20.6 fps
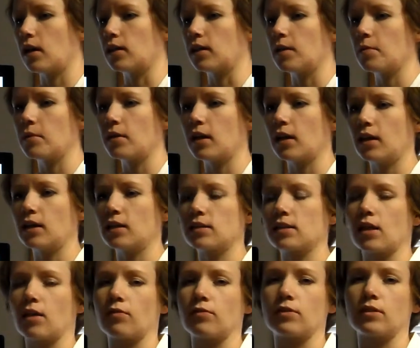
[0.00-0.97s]

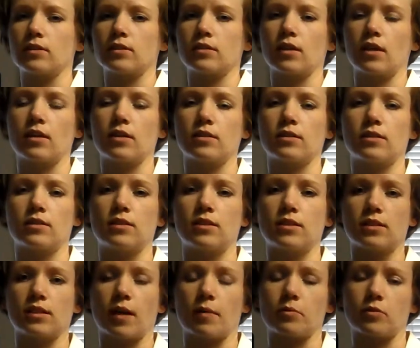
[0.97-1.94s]
eliminating
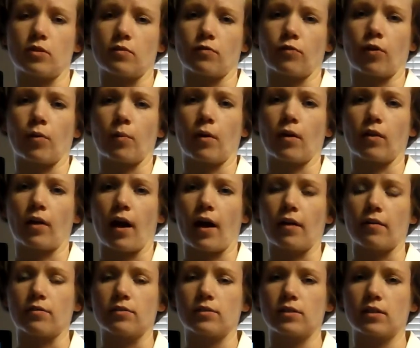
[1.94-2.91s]
self-deception from our
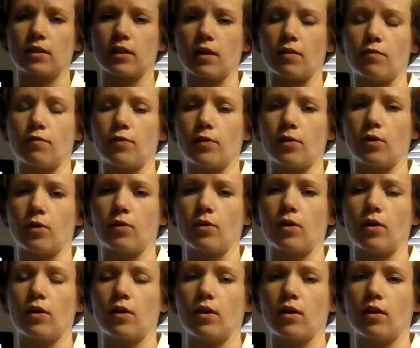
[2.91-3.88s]
lives can
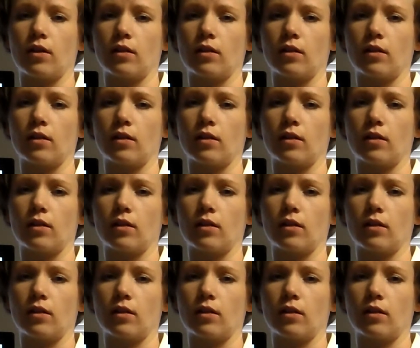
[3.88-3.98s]
feel